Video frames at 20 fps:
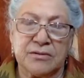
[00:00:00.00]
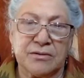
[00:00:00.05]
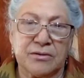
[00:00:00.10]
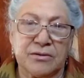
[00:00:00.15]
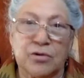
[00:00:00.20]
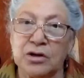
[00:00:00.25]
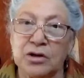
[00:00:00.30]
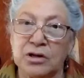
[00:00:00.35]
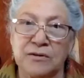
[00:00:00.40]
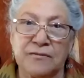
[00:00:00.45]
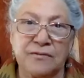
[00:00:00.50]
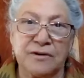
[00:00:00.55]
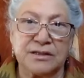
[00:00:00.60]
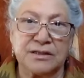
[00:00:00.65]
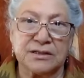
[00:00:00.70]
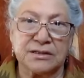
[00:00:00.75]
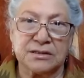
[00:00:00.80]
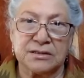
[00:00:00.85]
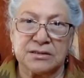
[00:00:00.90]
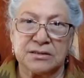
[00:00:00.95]
all of
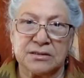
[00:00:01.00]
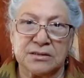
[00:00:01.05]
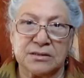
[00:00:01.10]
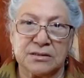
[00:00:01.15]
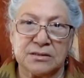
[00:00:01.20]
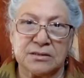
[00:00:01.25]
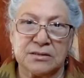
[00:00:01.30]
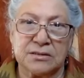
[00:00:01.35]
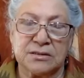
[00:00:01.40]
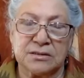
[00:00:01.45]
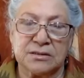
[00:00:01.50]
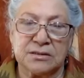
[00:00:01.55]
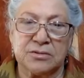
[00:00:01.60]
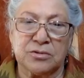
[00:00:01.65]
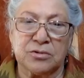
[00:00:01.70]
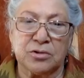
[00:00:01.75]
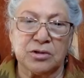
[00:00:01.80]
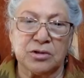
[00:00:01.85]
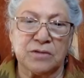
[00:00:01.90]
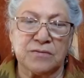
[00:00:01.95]
us,
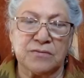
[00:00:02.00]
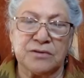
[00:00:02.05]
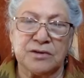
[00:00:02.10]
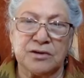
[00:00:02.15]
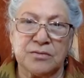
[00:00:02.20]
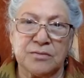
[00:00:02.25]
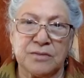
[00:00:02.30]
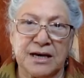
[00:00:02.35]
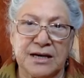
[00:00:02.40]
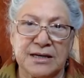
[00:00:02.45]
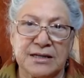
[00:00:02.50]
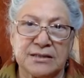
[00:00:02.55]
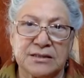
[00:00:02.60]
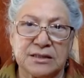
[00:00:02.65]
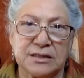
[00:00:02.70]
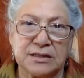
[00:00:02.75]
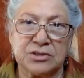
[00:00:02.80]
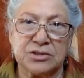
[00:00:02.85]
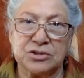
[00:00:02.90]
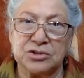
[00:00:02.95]
all of
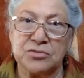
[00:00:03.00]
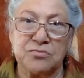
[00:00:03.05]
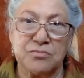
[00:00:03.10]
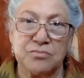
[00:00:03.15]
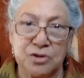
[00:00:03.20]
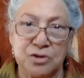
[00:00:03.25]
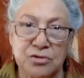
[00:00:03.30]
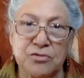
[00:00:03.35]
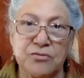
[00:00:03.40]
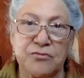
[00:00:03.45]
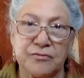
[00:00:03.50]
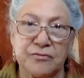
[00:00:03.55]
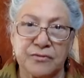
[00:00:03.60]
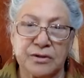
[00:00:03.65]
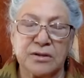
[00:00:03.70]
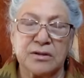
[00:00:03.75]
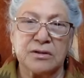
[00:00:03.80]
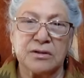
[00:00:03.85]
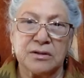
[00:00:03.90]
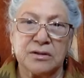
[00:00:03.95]
humanity, to move
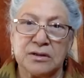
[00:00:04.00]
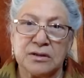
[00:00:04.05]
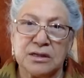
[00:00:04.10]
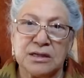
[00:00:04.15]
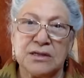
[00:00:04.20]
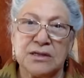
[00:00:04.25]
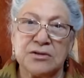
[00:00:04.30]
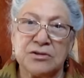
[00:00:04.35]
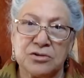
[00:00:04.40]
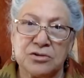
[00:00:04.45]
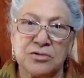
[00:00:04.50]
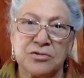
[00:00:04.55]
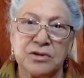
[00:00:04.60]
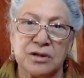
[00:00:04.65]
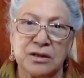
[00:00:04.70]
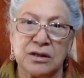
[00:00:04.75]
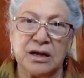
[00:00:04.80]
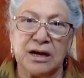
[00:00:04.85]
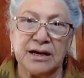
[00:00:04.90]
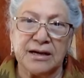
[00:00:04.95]
into the
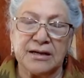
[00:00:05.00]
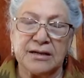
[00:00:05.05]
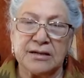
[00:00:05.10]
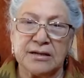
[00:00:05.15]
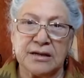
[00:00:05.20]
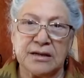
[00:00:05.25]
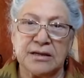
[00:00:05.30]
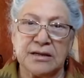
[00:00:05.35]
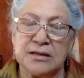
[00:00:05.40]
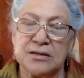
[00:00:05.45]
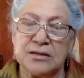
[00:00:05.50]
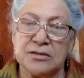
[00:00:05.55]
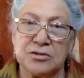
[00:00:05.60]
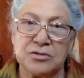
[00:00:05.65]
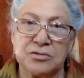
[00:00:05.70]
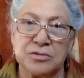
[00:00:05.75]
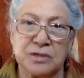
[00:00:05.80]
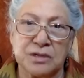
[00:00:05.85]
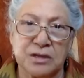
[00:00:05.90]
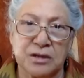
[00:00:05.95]
light and
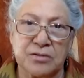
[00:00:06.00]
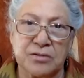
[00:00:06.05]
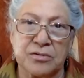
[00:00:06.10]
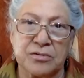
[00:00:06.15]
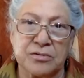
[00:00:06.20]
into another